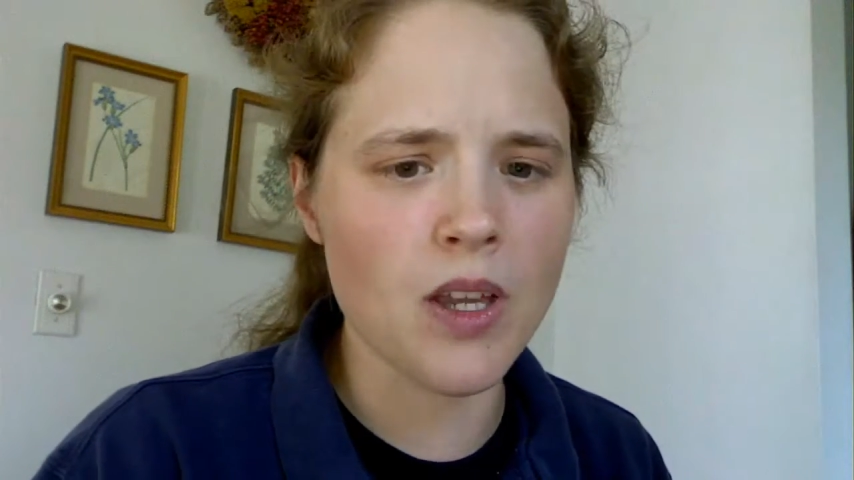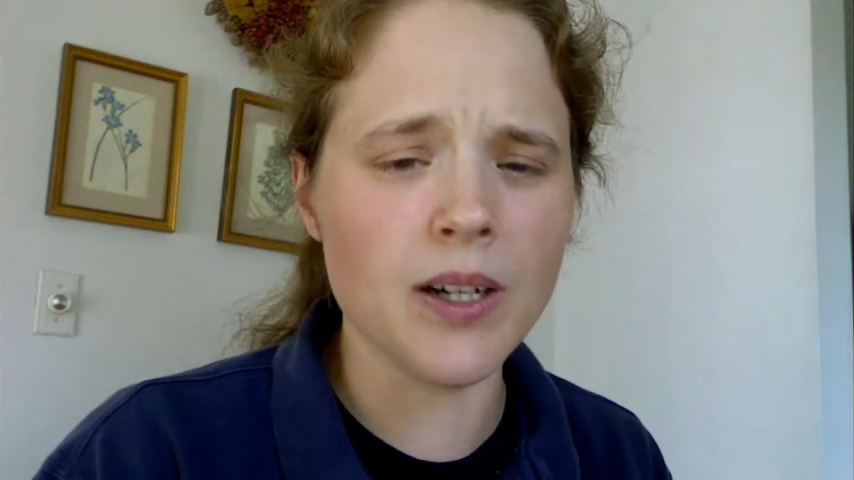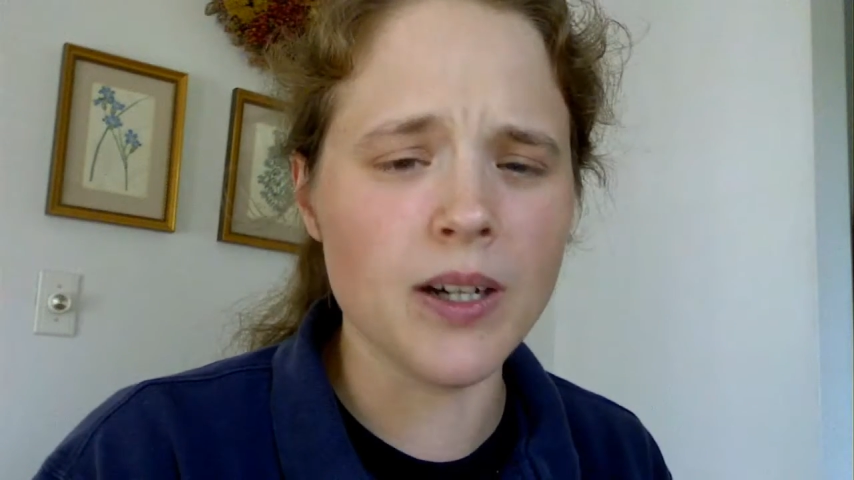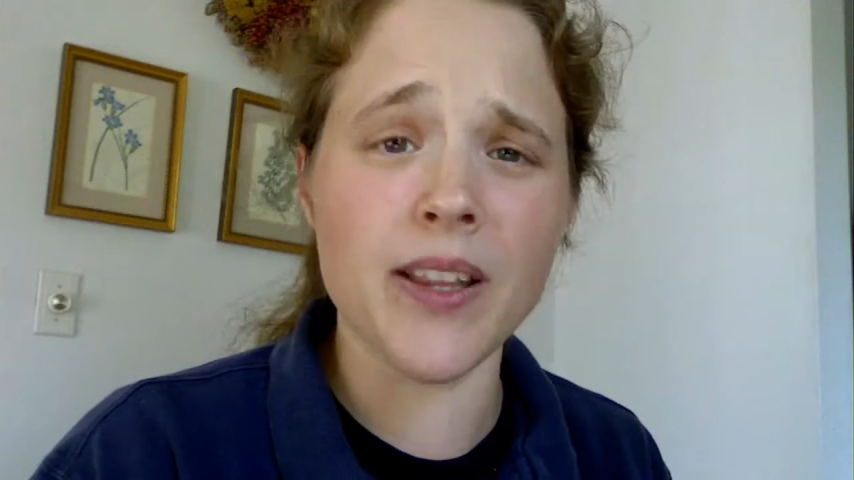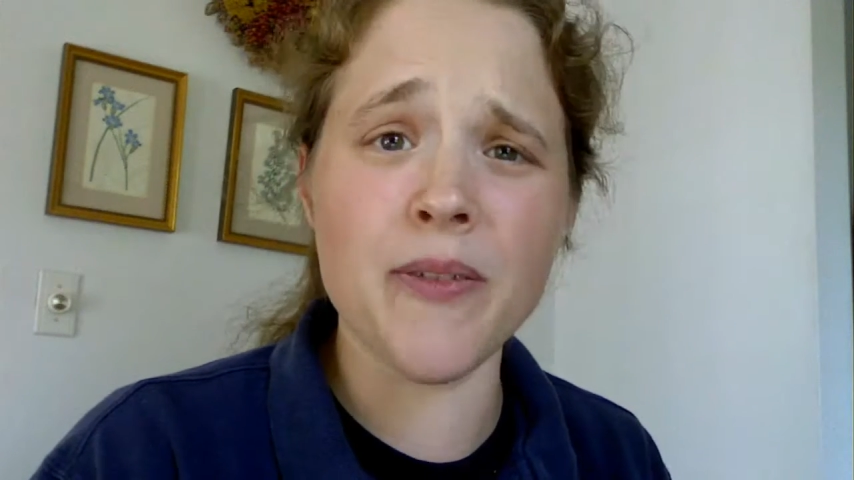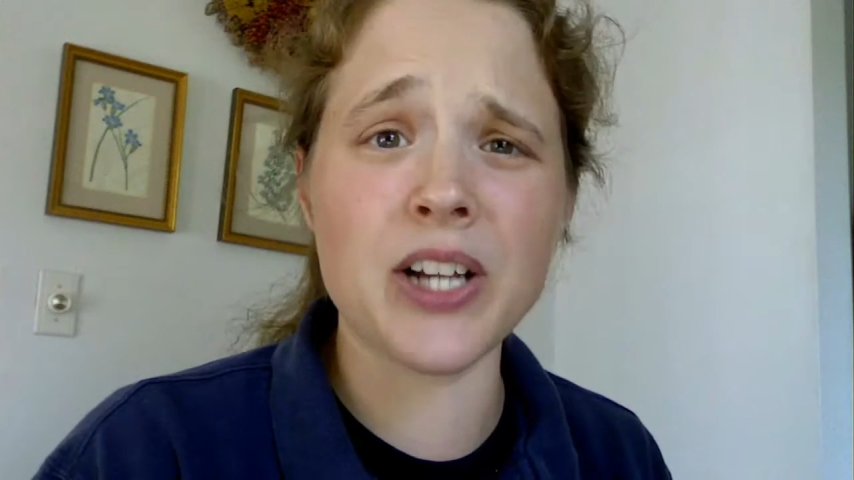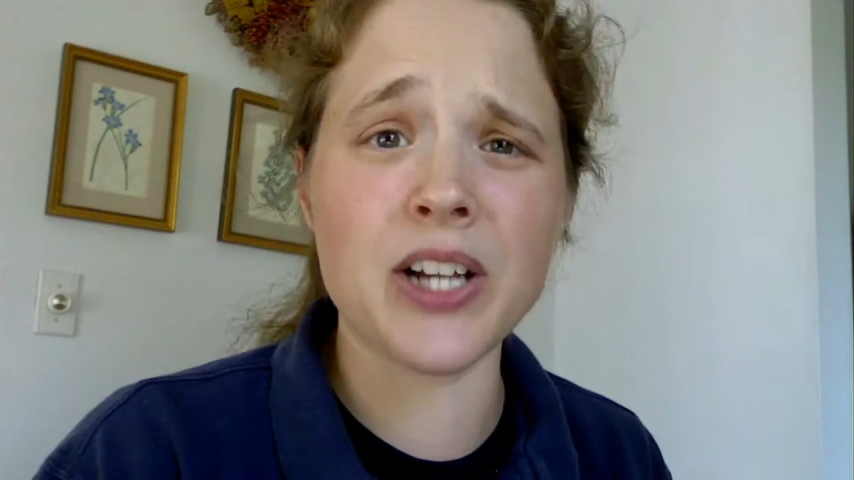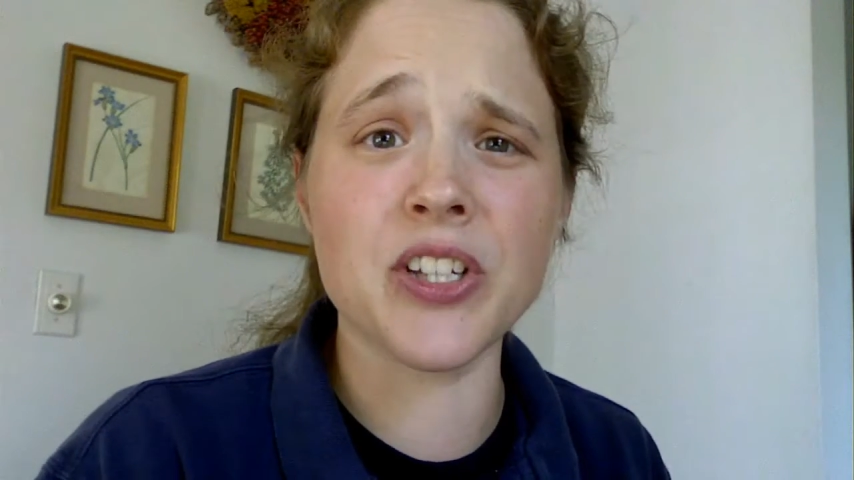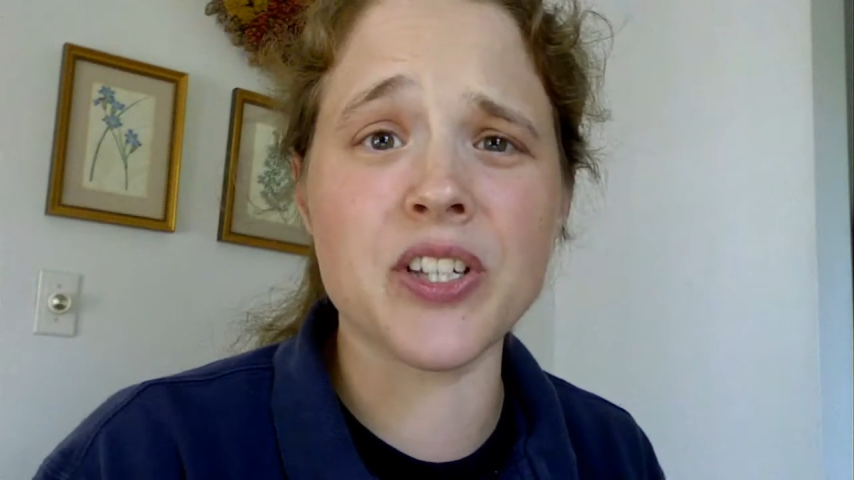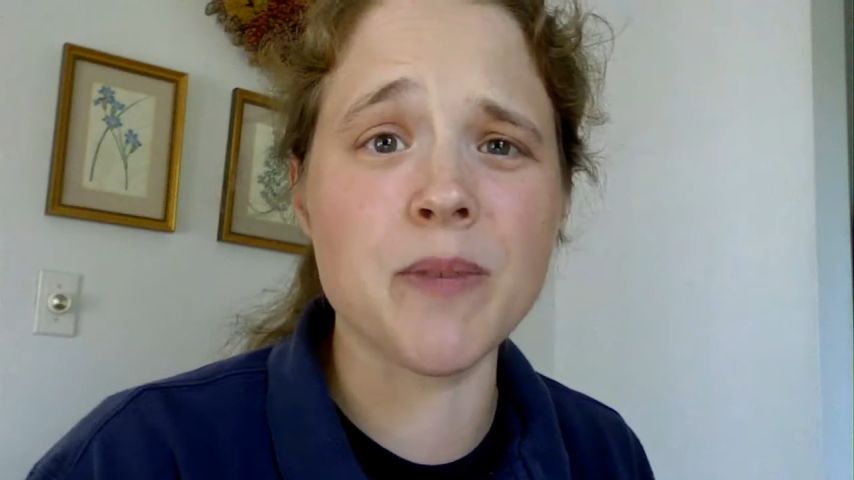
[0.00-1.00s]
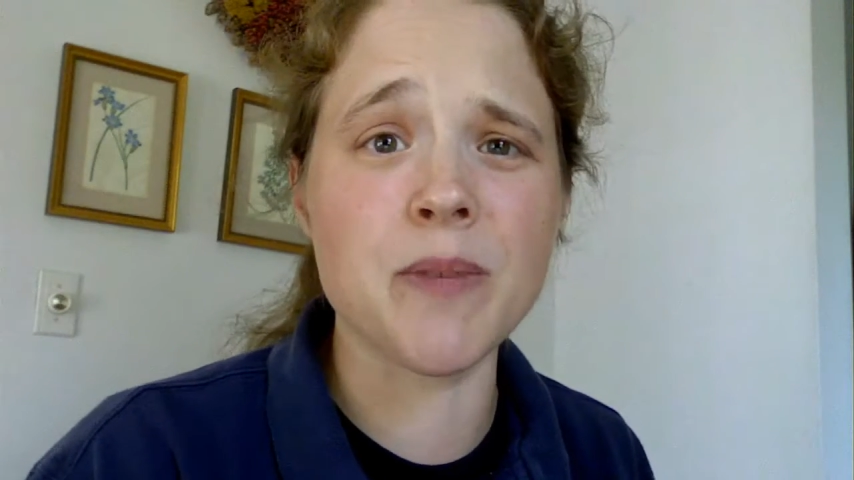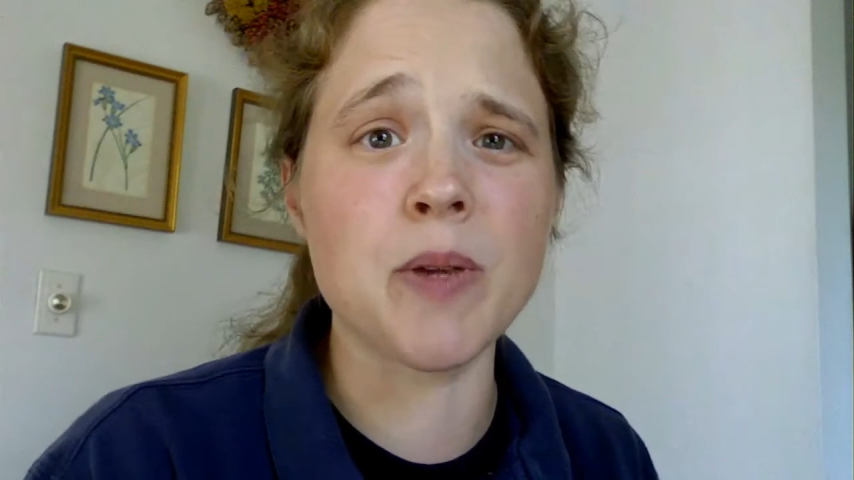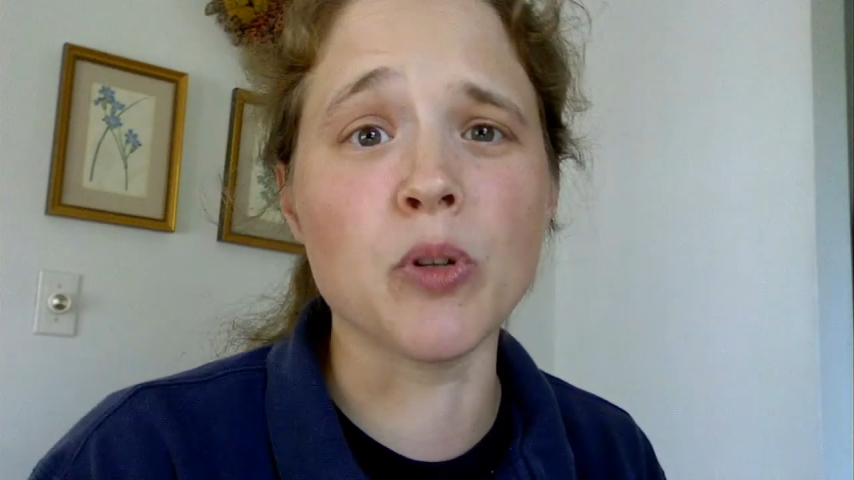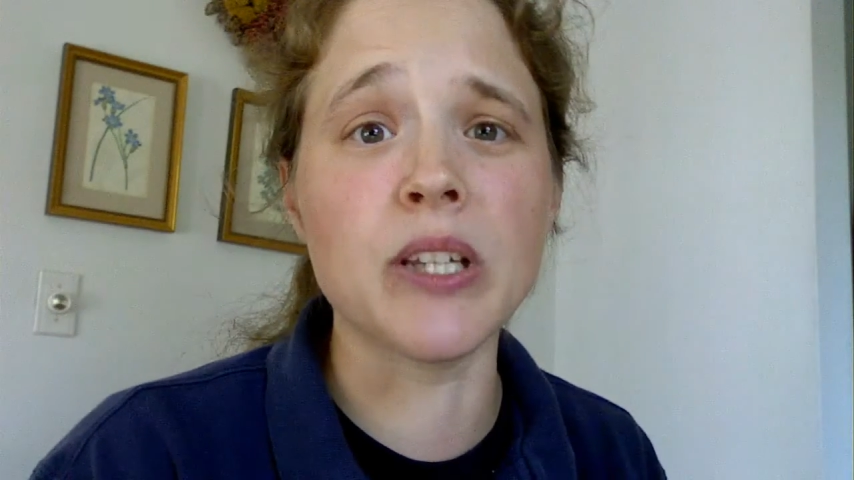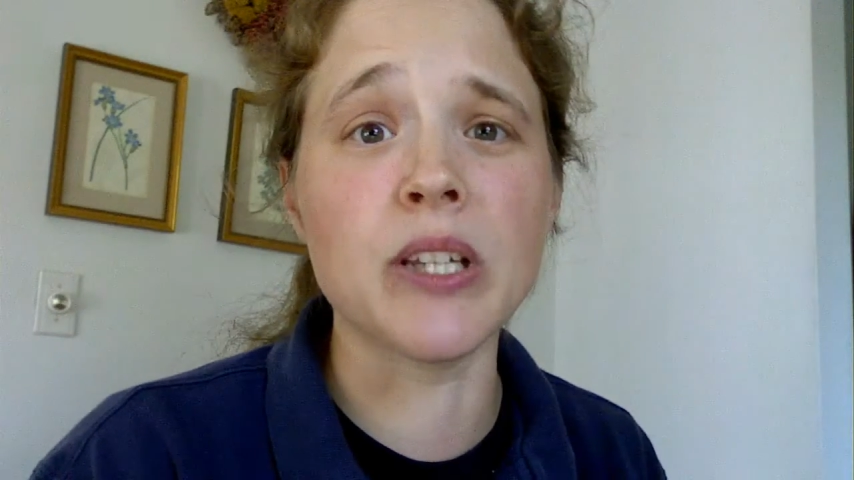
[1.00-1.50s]
And I've actually seen
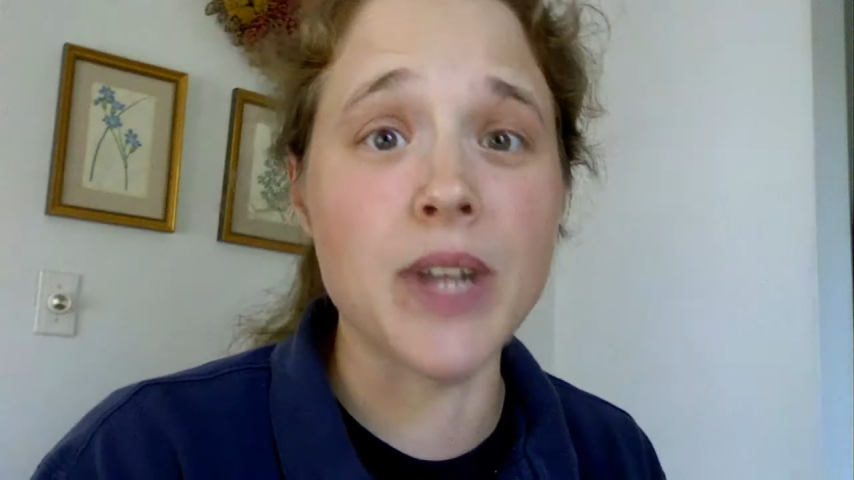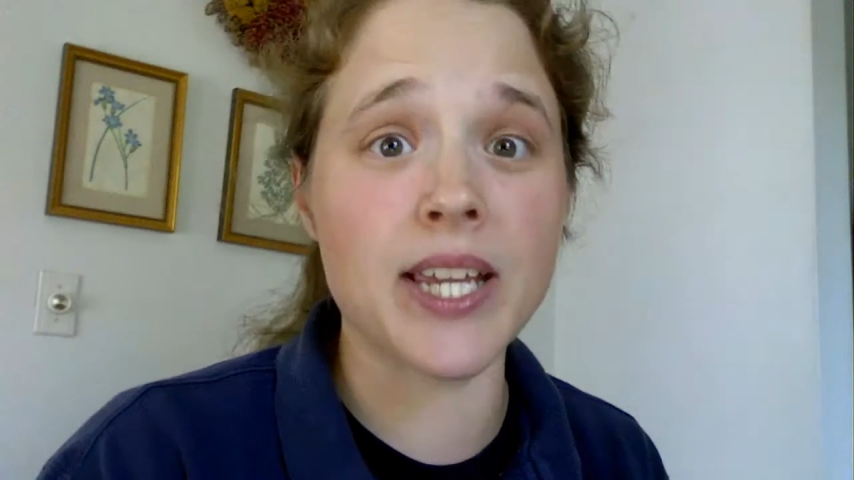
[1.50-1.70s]
people leave